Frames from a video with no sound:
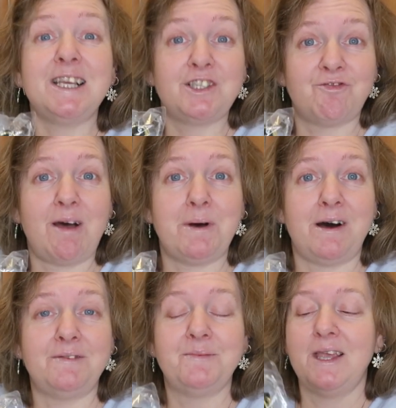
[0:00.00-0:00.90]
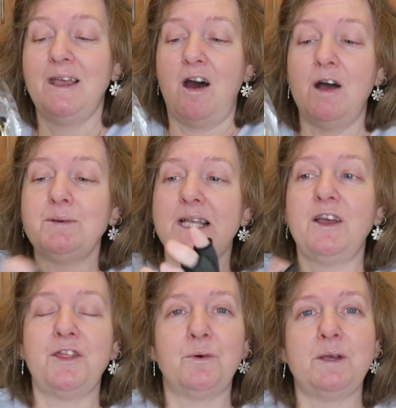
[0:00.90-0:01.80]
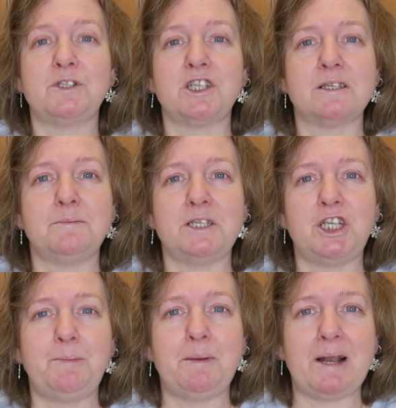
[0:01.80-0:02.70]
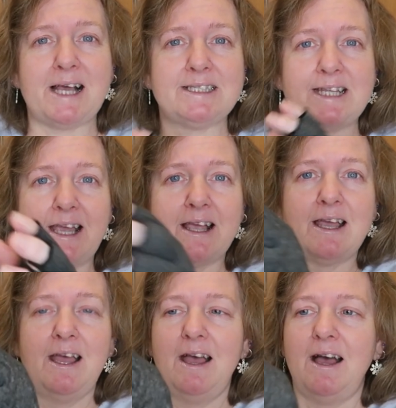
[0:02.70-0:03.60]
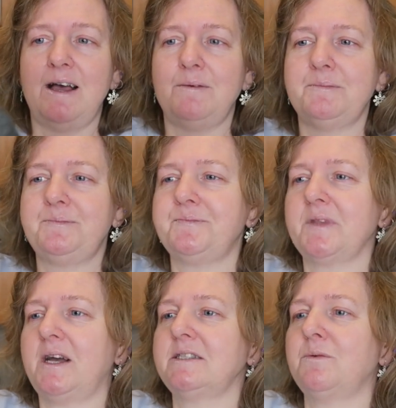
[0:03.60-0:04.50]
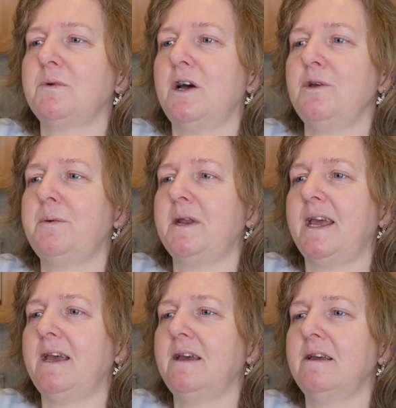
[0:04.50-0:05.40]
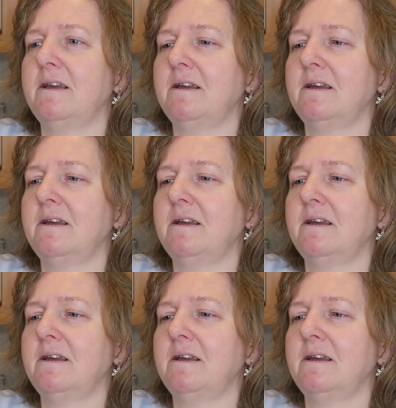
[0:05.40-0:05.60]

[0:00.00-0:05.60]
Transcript: It's rubber. I thought it was just going to be cheapy plastic. I don't want to open it.